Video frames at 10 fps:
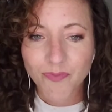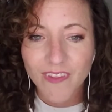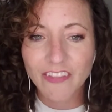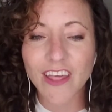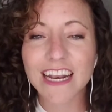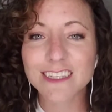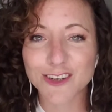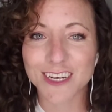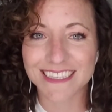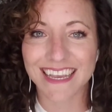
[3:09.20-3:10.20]
And then I
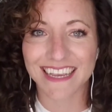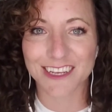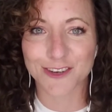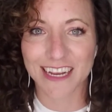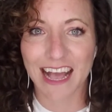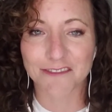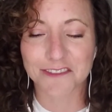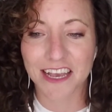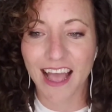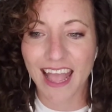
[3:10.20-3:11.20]
started taking
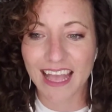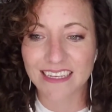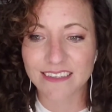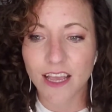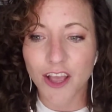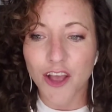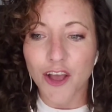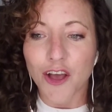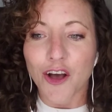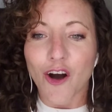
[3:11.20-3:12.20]
Trikafta, and
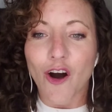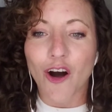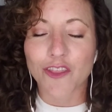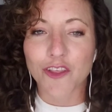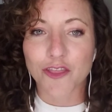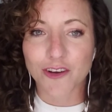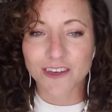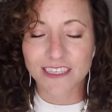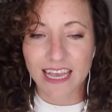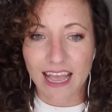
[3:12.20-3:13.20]
on the
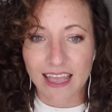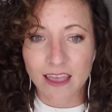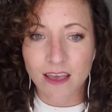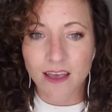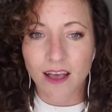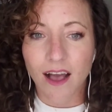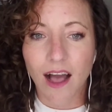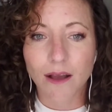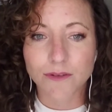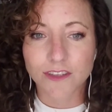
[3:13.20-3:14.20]
third day,
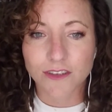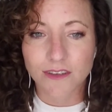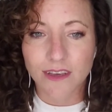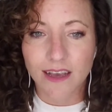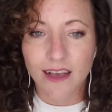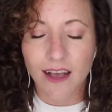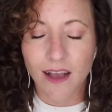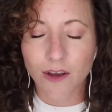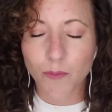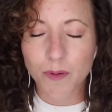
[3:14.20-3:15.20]
I
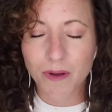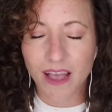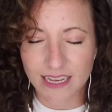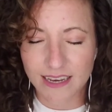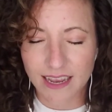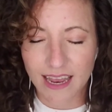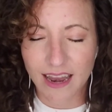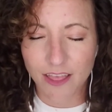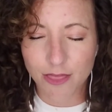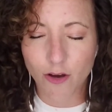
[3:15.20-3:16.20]
opened my eyes and
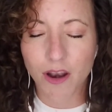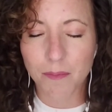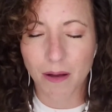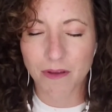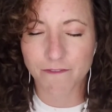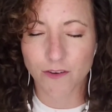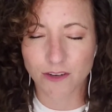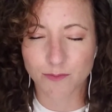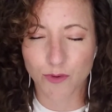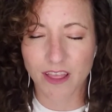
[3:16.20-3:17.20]
I thought about my
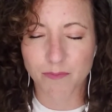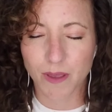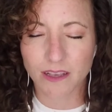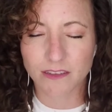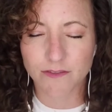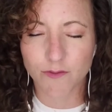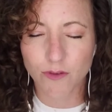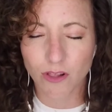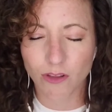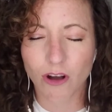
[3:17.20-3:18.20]
first breath, because
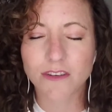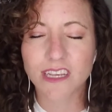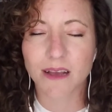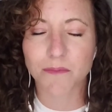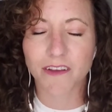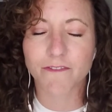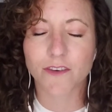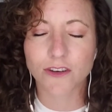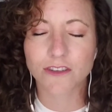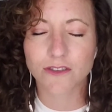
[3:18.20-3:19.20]
for a long time my
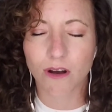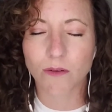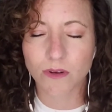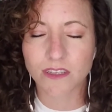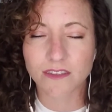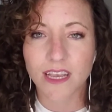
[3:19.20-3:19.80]
first thought was,